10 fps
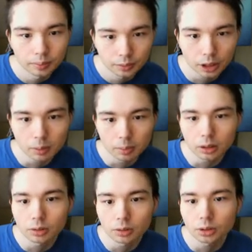Keeping
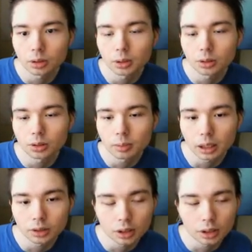the rooks on because
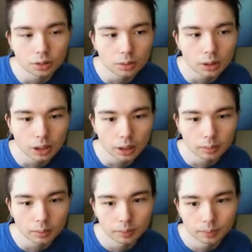black's king is weaker.
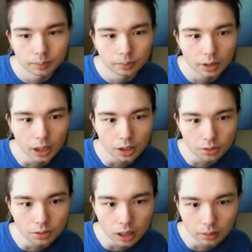
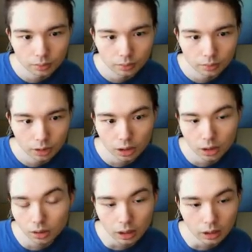h5,
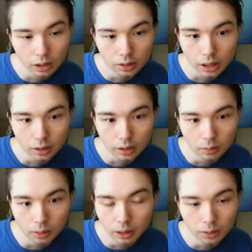kingside attack,
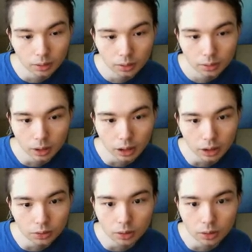why not?
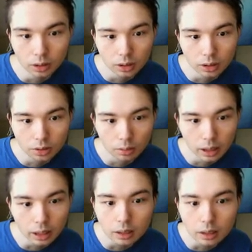h4, let's stop
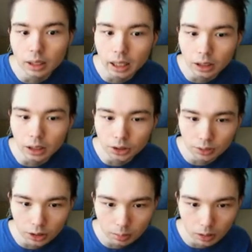that. Even h3
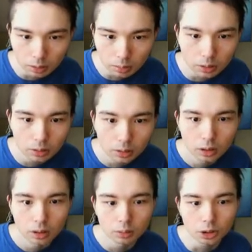is possible,
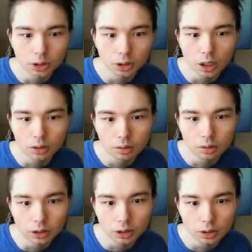which Carlsen
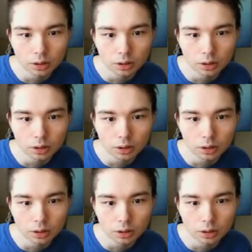mentioned.